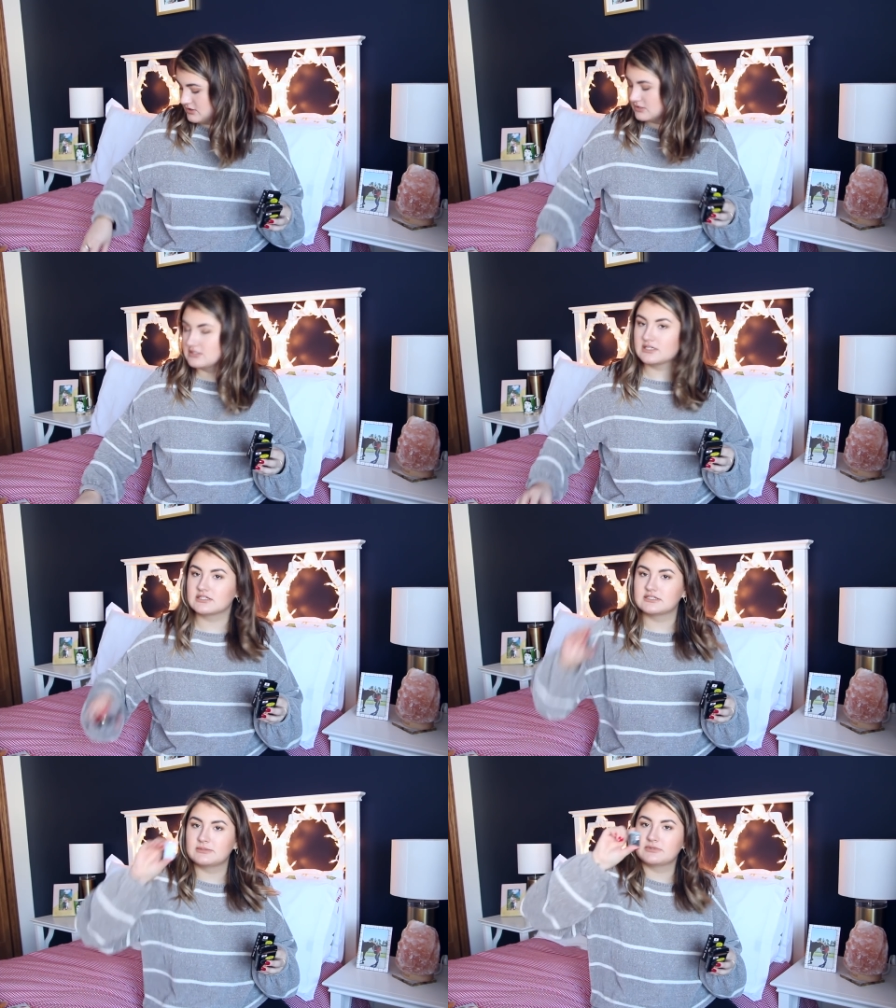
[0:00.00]
They're just like
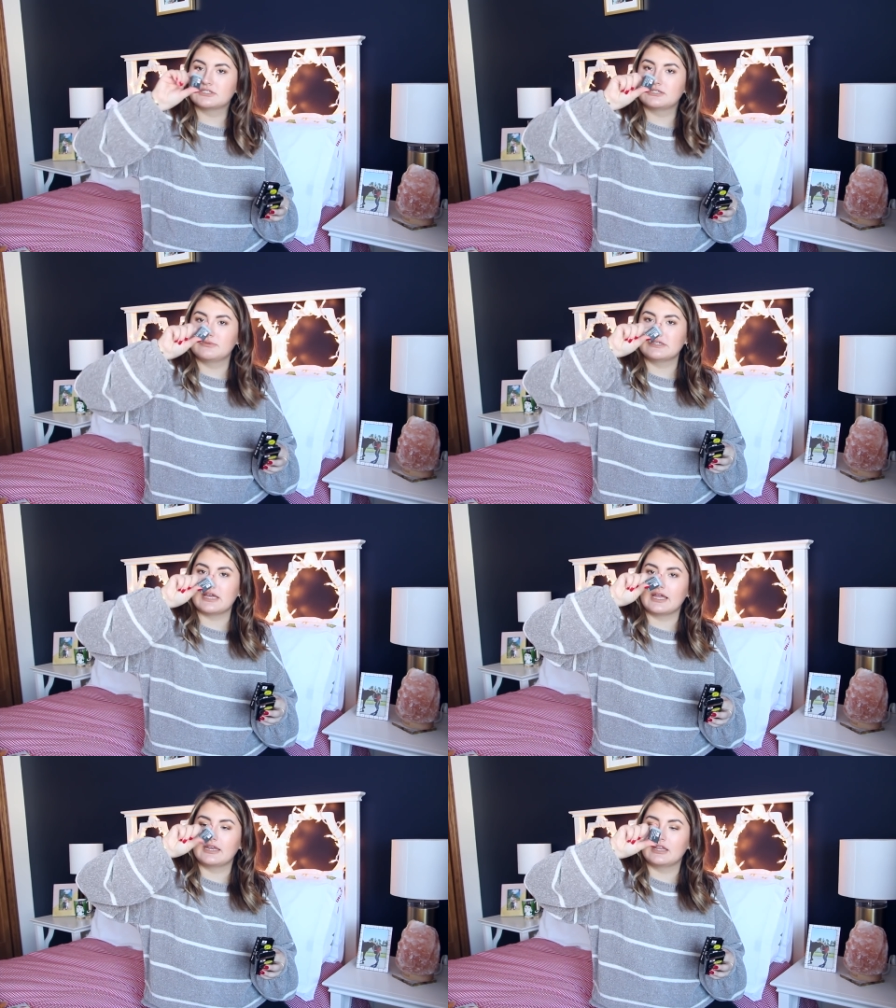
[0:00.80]
super, super
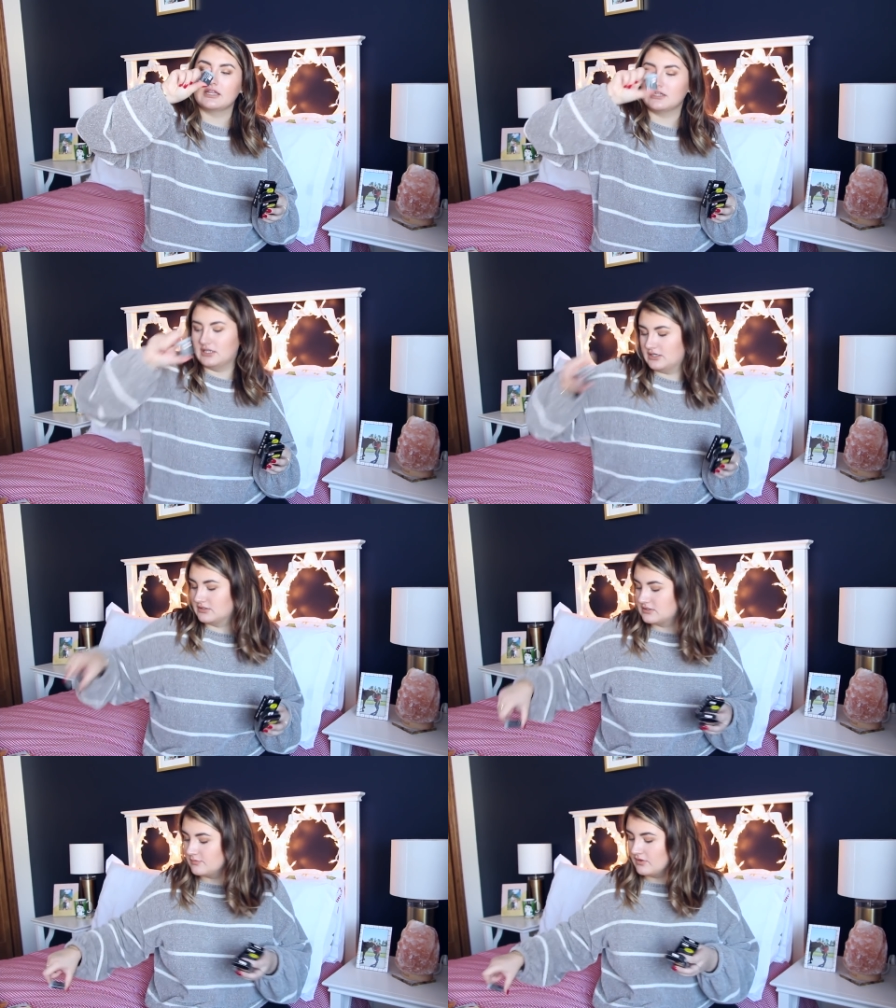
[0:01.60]
tiny little
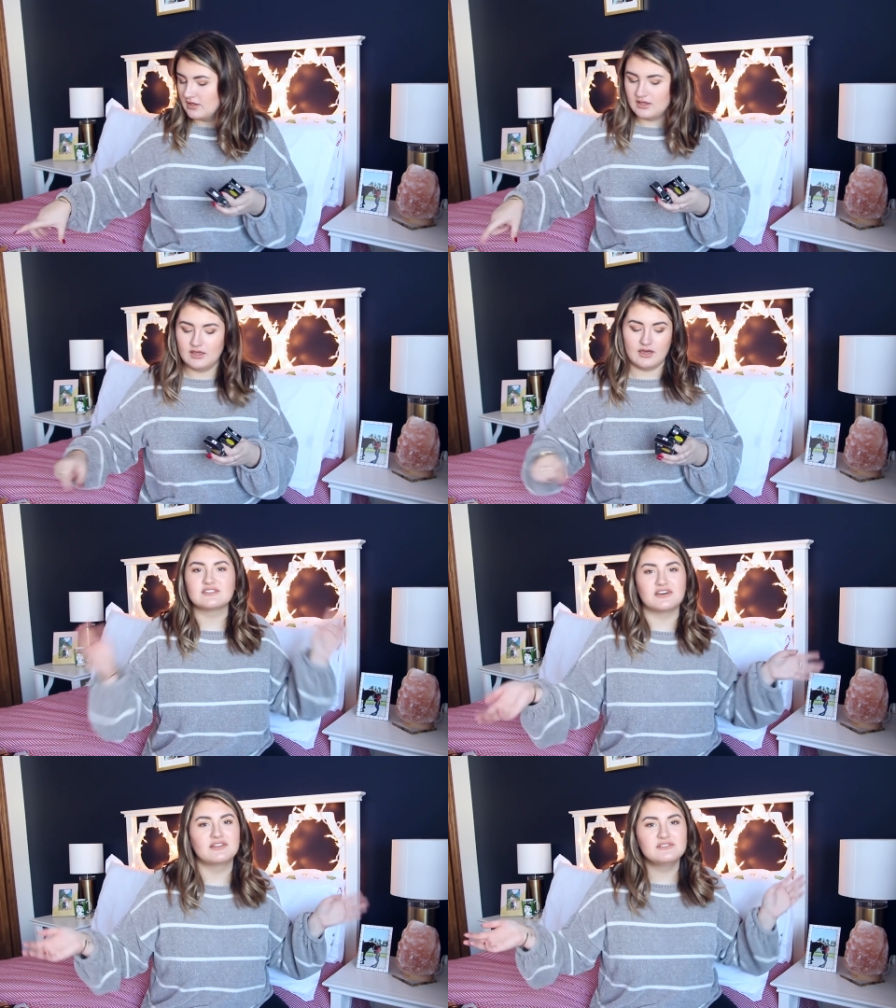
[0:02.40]
dudes. That's
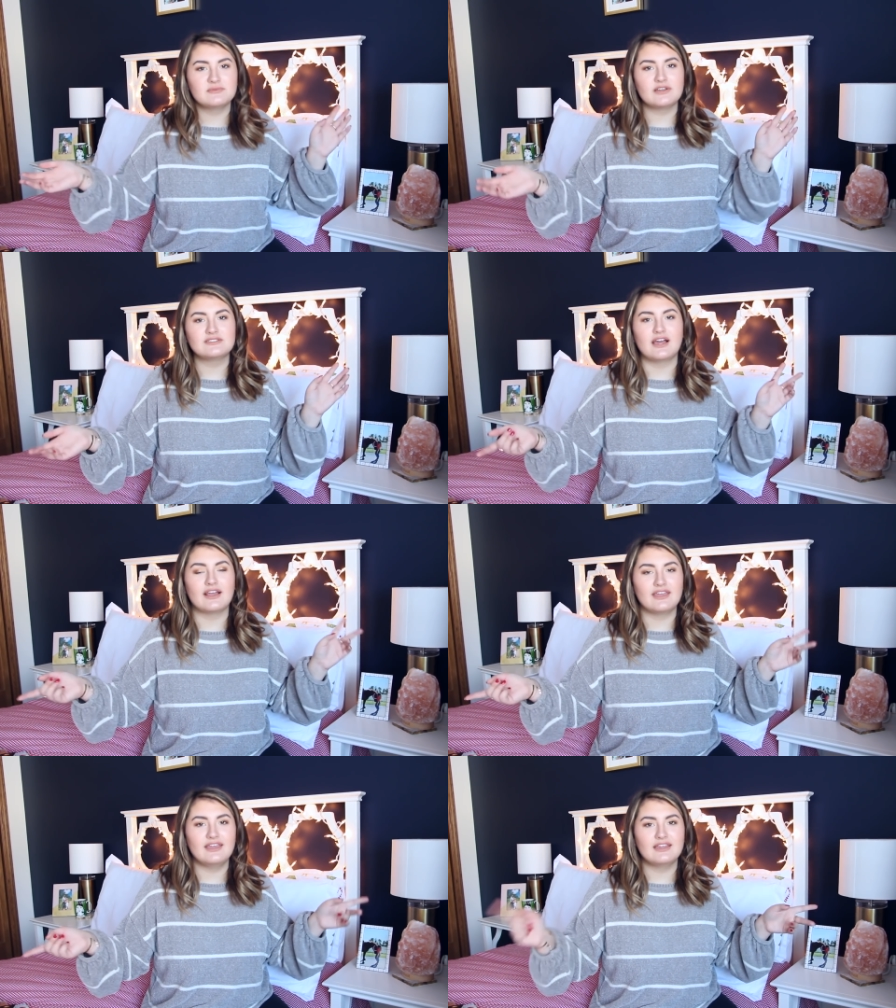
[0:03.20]
all that was in my
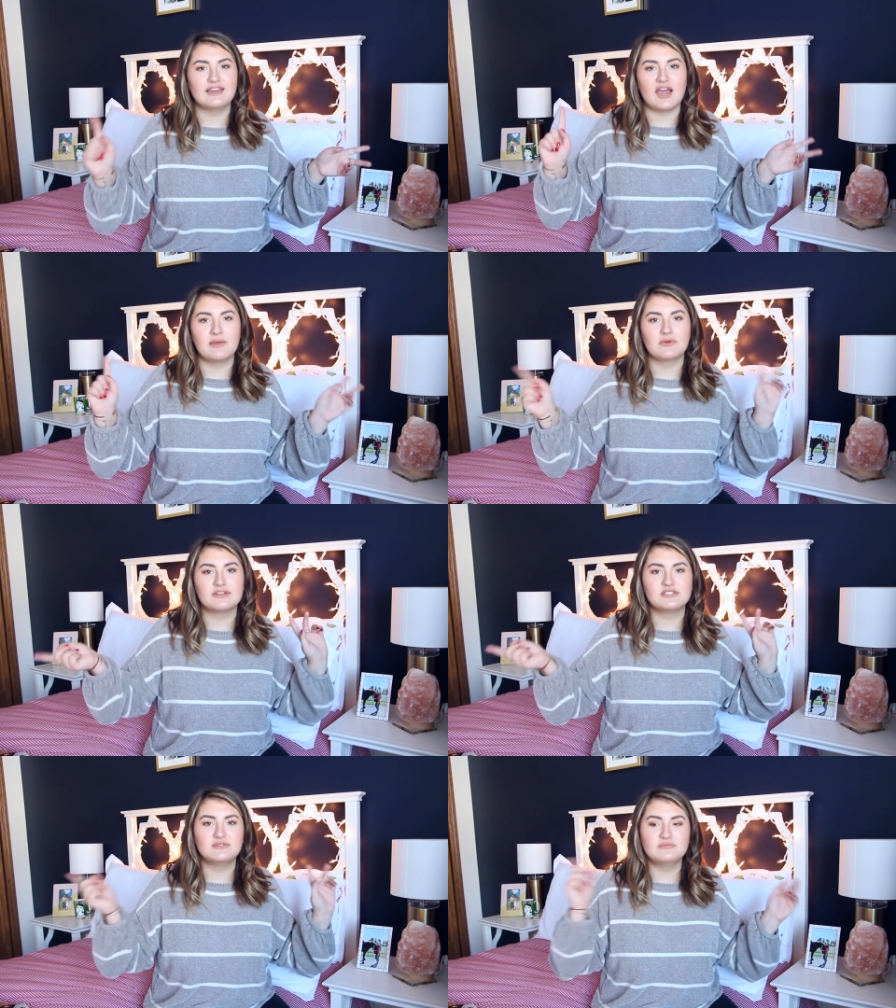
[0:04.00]
stocking and now I'm
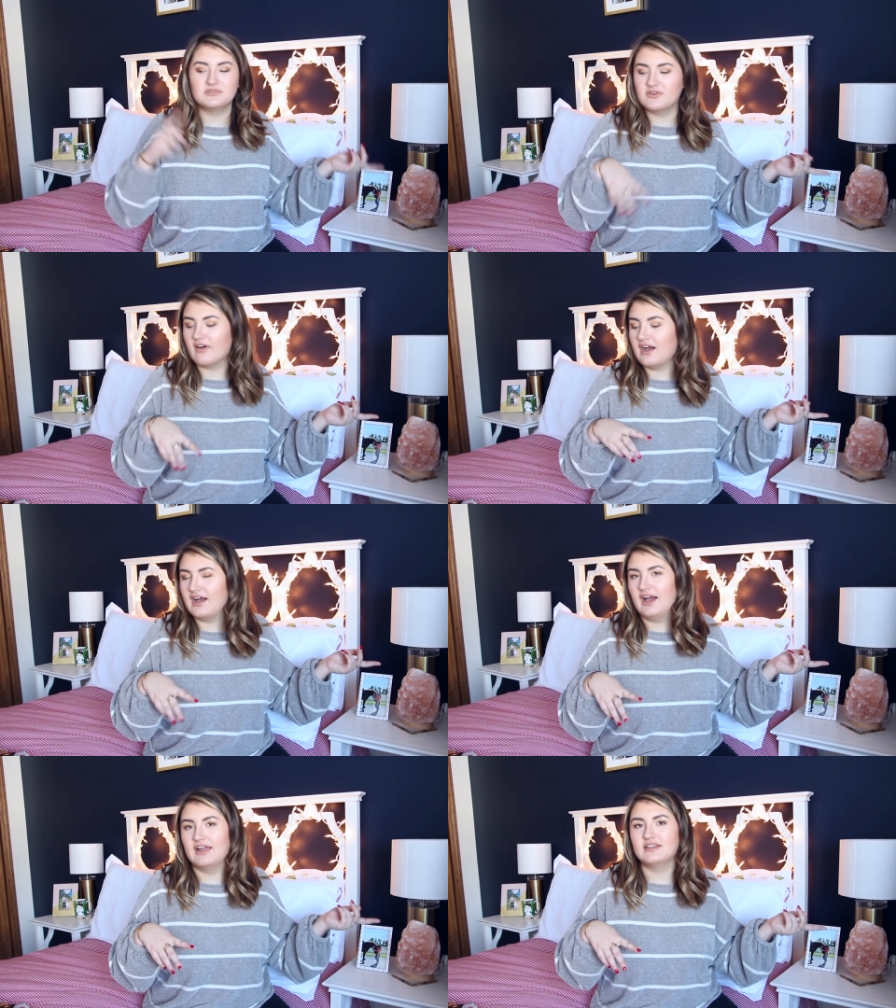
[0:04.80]
going to move
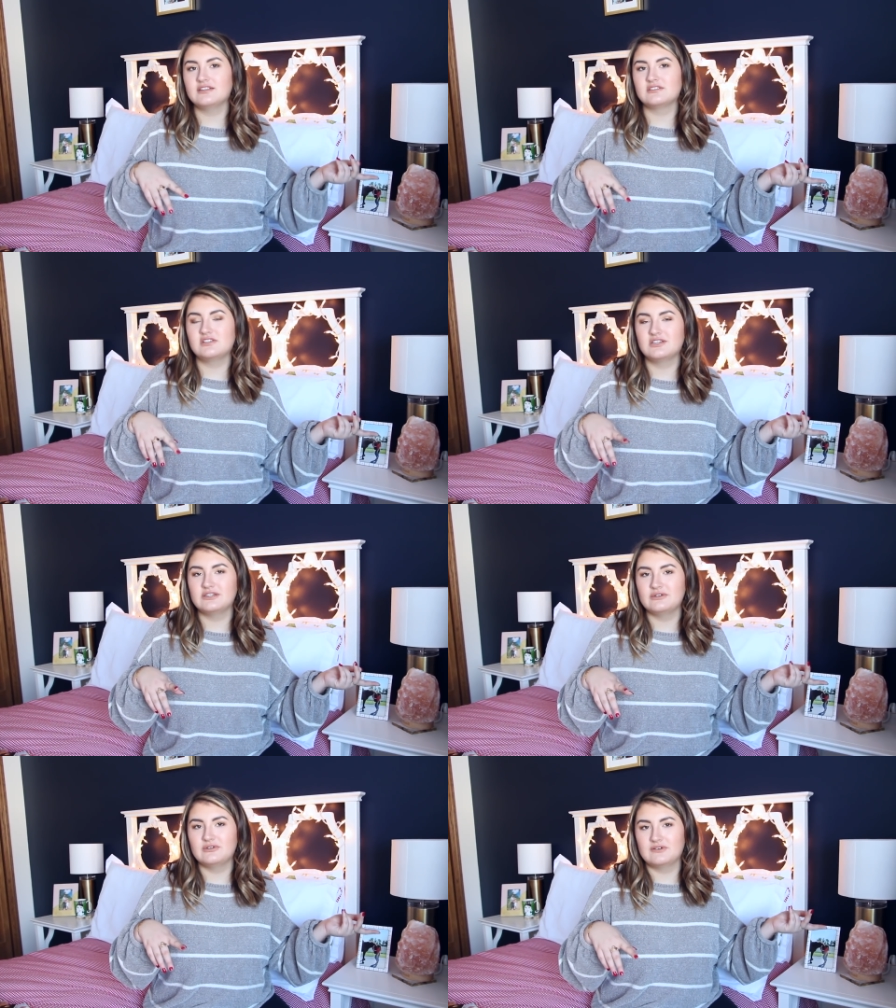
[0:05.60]
on
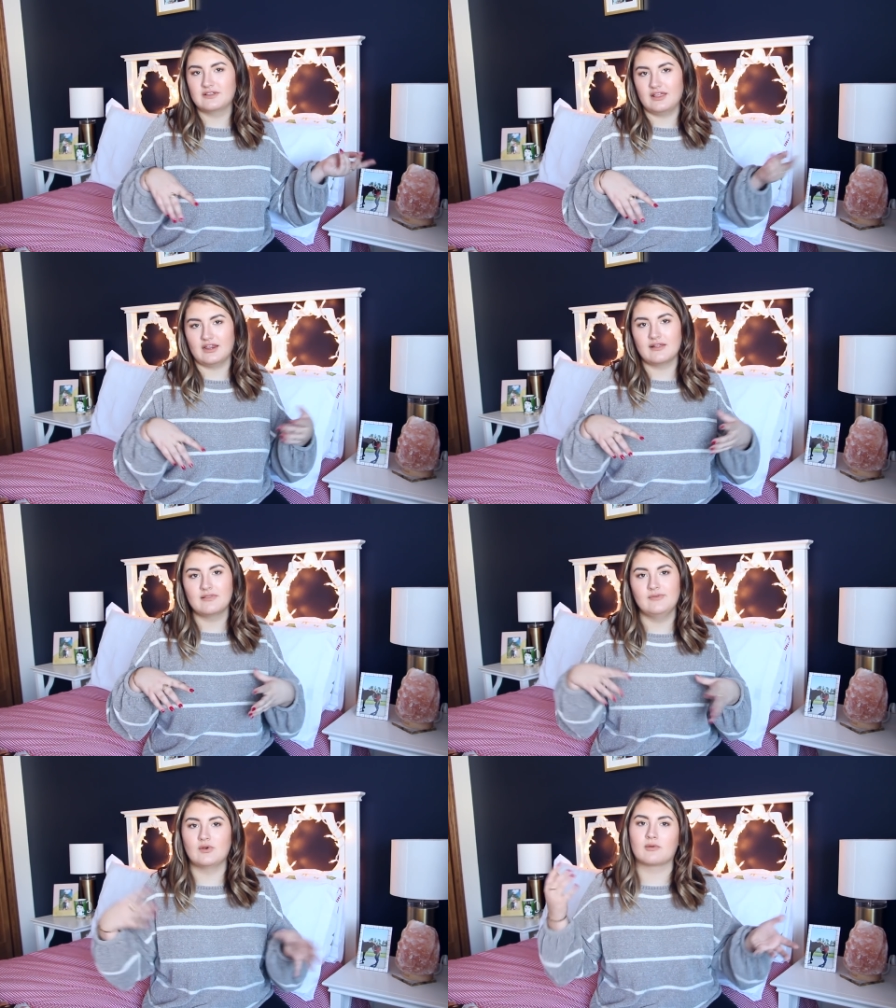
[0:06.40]
to like
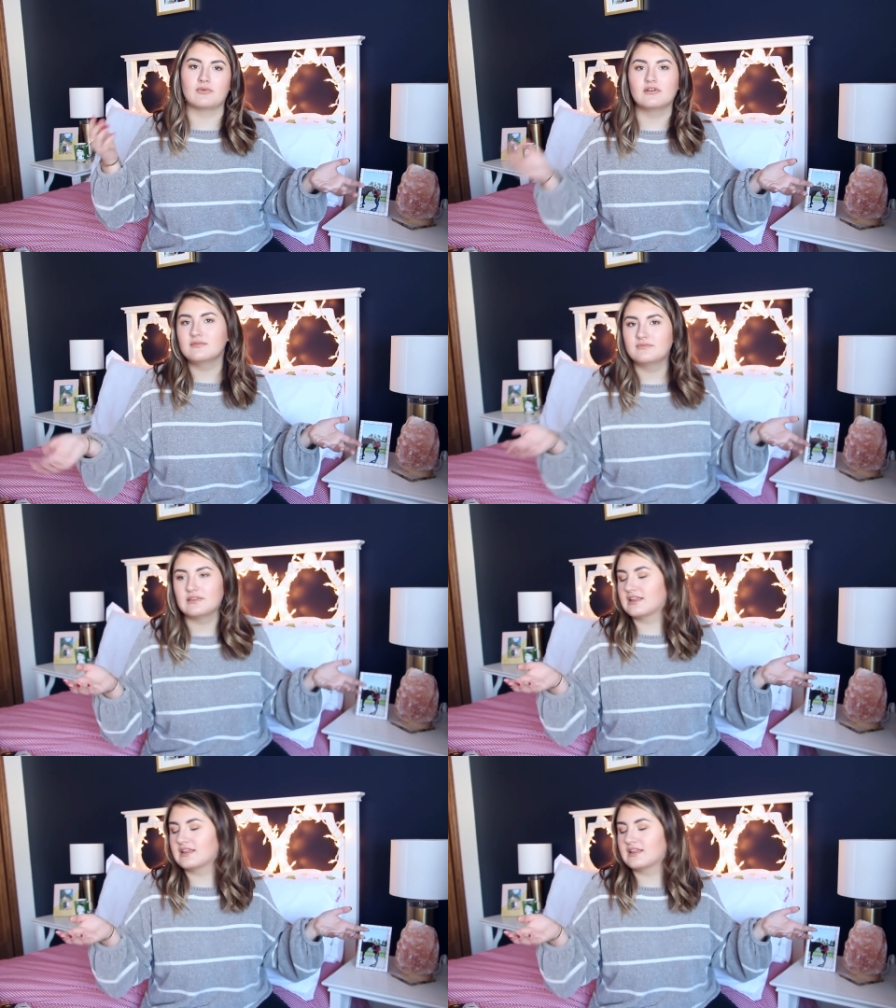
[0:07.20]
normal